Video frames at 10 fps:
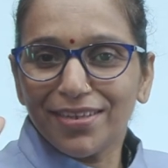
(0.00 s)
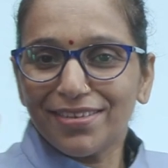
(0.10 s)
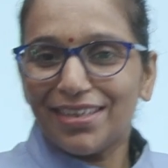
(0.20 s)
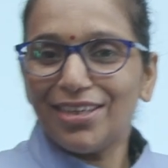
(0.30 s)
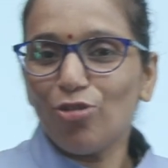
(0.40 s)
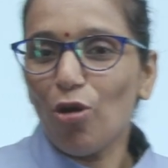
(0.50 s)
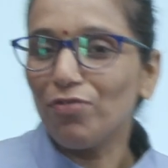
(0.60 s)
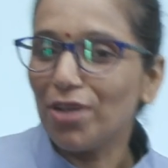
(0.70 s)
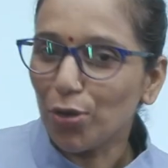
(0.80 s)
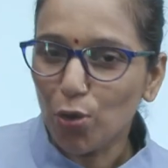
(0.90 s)
the tea,
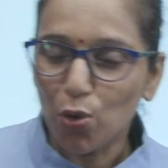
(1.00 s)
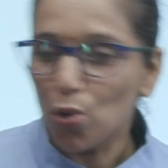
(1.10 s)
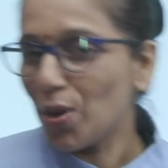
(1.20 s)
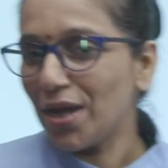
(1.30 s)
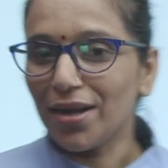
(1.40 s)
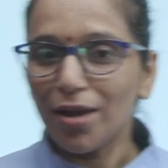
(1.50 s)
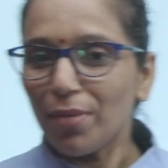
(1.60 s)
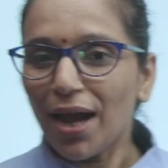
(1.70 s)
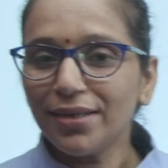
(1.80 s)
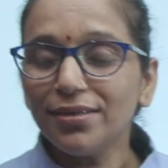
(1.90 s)
coffee and cocoa in our
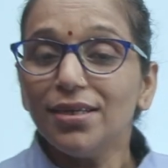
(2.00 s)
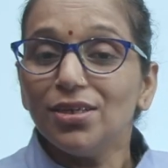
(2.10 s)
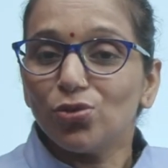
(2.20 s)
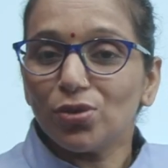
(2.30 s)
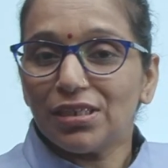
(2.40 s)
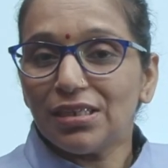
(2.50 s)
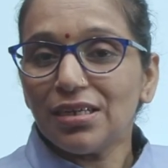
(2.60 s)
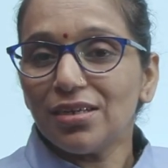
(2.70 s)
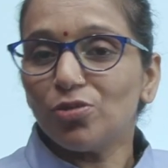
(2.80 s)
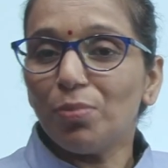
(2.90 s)
mind. So tea
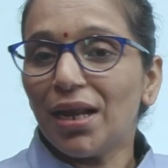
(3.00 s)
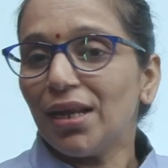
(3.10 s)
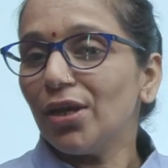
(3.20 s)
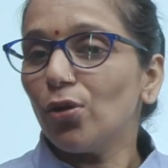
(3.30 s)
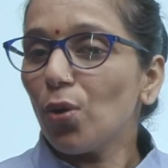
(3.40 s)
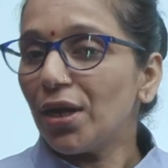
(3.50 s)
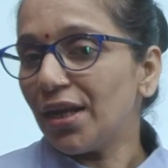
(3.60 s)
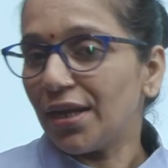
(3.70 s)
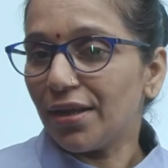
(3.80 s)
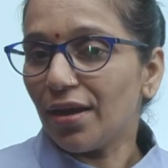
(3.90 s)
is mainly grown in
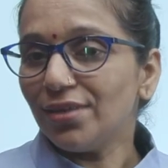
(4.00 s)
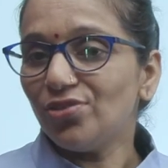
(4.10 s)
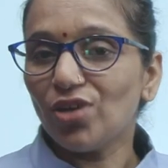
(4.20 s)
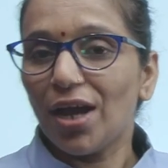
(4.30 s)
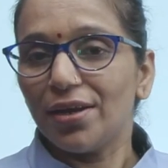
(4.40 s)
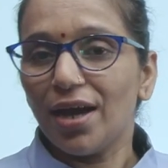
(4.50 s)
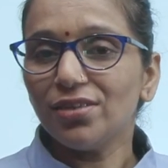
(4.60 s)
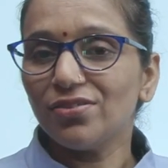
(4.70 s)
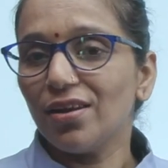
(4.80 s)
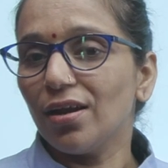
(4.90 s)
India,
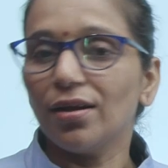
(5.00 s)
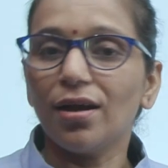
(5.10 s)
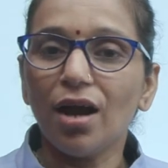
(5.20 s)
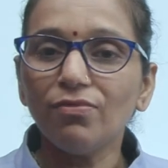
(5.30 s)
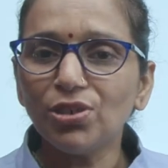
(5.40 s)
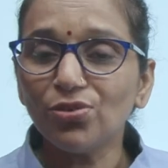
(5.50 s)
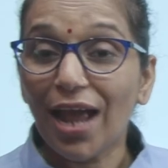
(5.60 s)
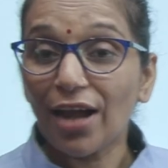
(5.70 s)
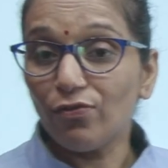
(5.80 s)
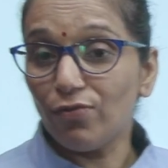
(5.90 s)
China, Sri Lanka, which
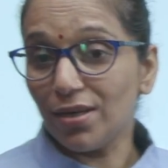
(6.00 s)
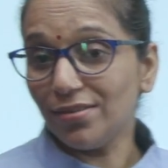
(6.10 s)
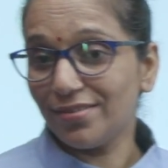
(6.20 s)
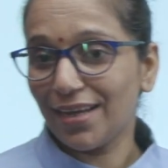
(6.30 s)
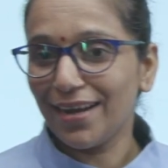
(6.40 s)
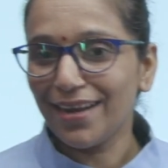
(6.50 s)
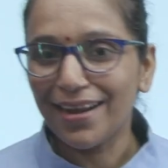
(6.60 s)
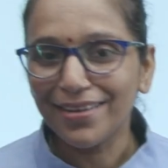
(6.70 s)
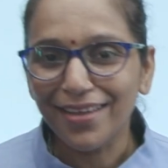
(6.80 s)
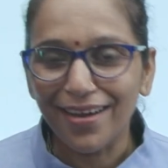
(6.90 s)
rank first, second
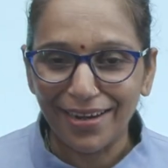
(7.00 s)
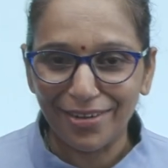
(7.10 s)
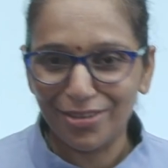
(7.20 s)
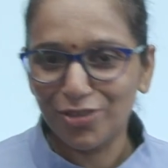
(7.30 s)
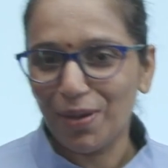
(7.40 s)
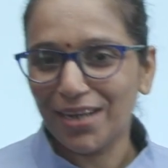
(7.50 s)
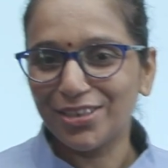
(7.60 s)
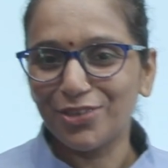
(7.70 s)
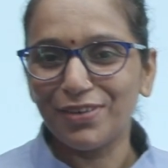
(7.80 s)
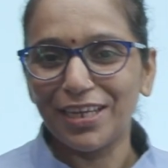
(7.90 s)
and third
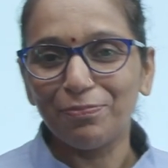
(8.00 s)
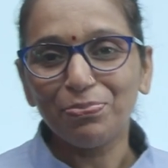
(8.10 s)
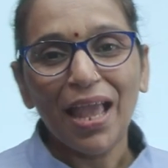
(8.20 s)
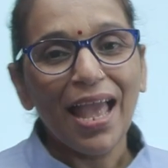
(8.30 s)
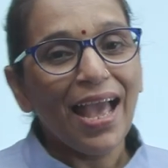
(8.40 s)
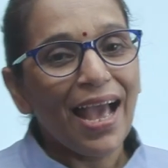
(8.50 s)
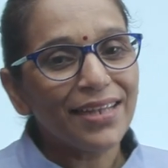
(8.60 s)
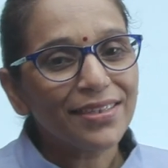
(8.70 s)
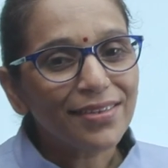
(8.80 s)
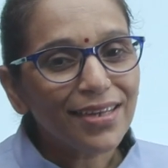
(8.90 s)
respectively.
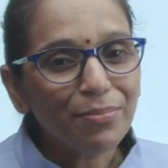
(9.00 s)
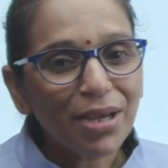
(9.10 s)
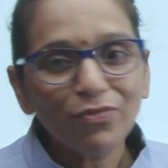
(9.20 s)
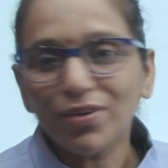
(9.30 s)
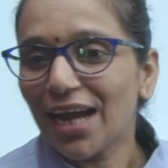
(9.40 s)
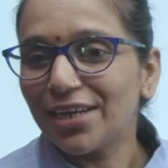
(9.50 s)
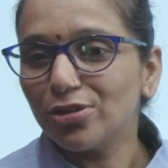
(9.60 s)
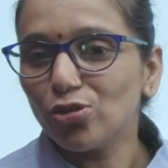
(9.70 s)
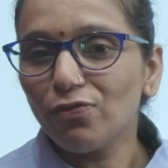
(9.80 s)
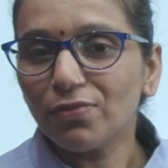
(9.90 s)
And the three main
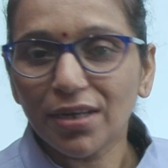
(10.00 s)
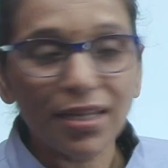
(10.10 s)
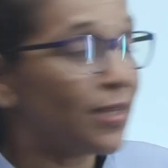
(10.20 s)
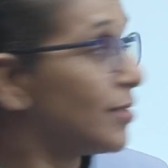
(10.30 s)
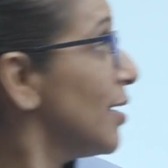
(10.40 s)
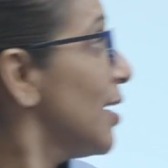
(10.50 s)
varieties of tea